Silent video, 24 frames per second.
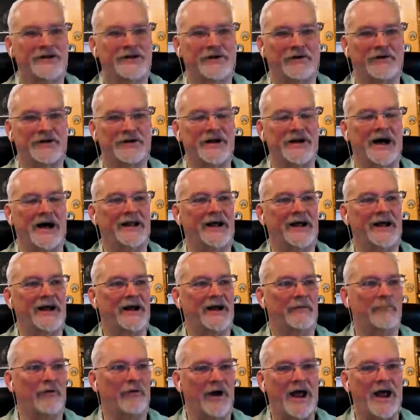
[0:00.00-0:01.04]
So it's not
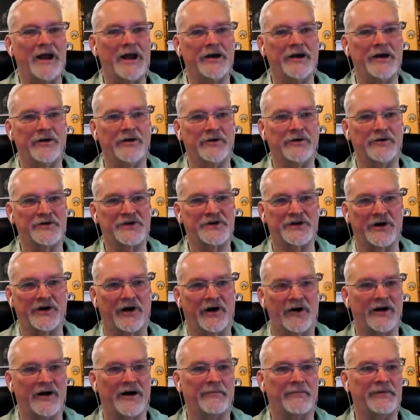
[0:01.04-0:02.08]
like a brand new
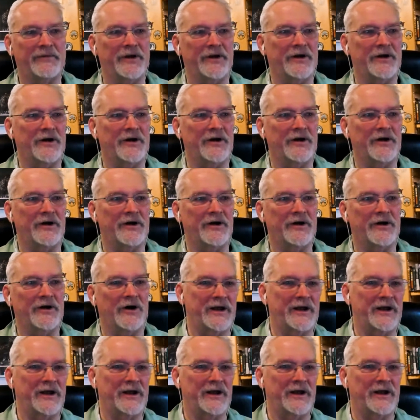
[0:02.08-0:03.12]
startup, where they
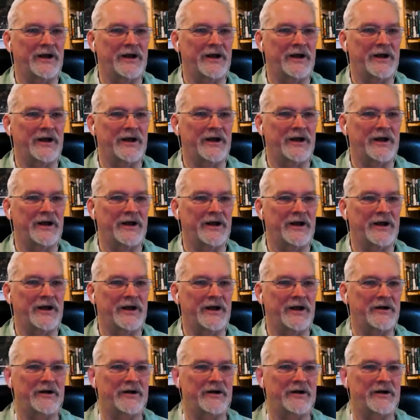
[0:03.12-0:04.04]
don't have any clients, they